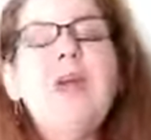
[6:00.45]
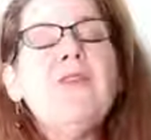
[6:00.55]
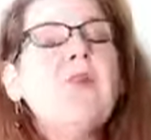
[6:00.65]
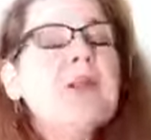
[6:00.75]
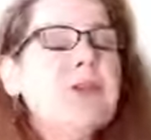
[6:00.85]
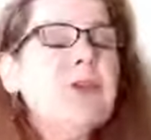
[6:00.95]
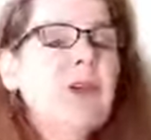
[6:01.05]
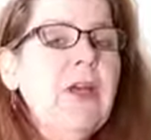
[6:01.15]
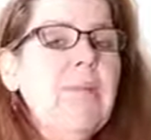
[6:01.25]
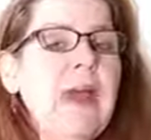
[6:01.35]
So it's a
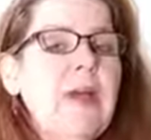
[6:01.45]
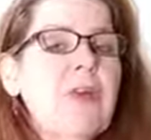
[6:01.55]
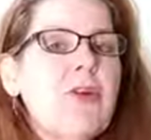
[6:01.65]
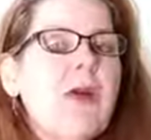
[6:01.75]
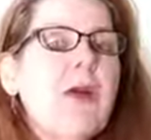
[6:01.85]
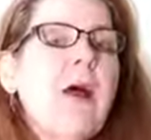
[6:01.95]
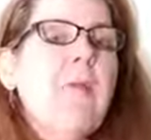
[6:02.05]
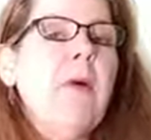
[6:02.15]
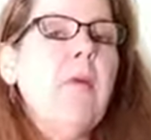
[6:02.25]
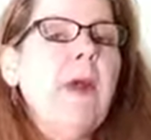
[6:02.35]
good measure,
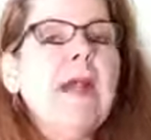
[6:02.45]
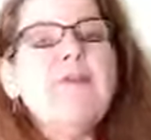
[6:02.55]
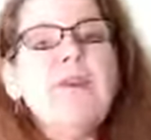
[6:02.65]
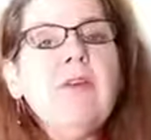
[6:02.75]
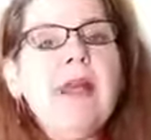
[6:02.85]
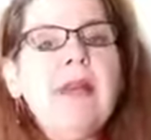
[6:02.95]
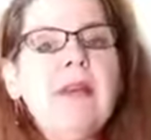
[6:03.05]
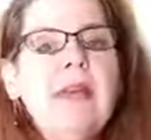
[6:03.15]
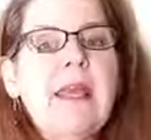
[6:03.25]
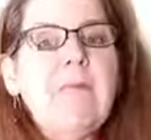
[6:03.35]
but what I do like you
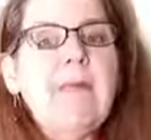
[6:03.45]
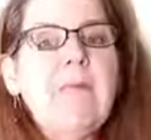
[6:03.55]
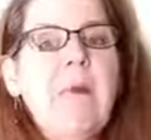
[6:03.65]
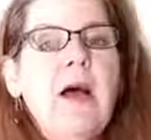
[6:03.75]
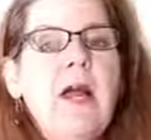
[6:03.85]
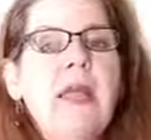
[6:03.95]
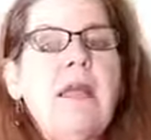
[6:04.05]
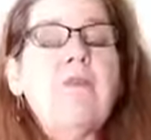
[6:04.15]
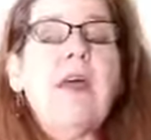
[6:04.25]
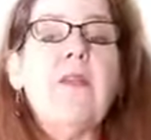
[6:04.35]
to keep in mind
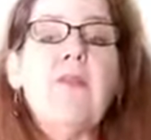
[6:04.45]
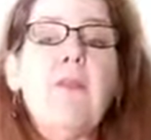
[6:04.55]
is that it's